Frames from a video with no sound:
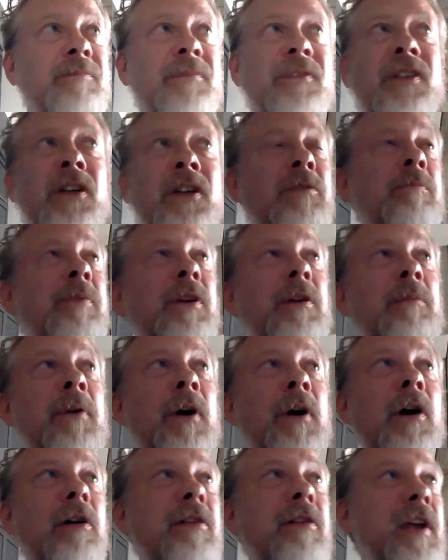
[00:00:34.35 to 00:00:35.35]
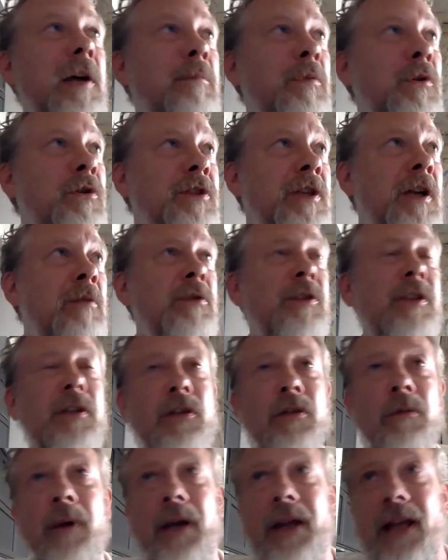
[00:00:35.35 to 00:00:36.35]
not be a part of that, because I was
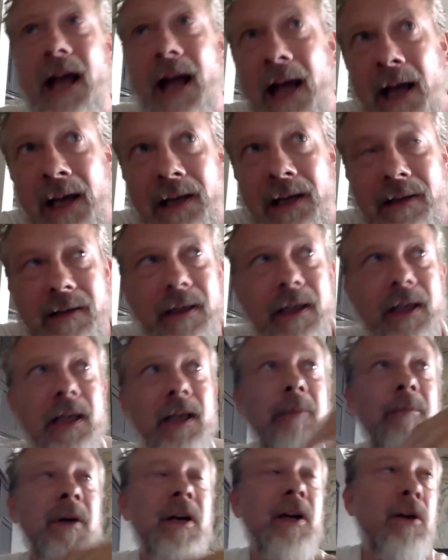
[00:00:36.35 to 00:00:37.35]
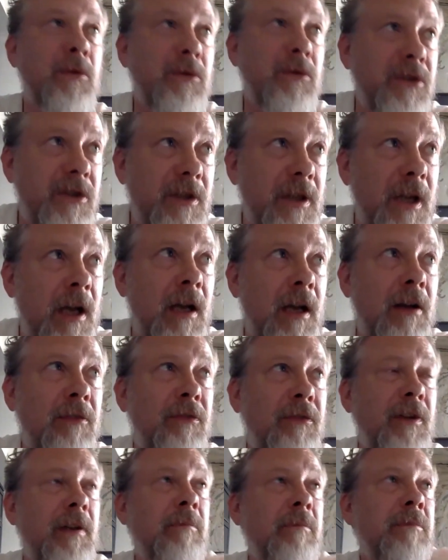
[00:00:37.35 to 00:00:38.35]
into my acting, my own
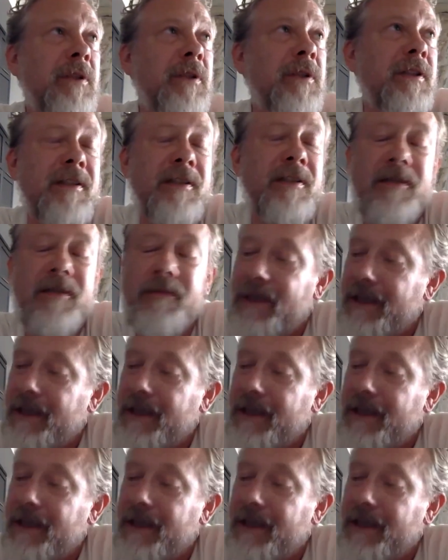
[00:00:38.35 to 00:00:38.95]
stuff, and but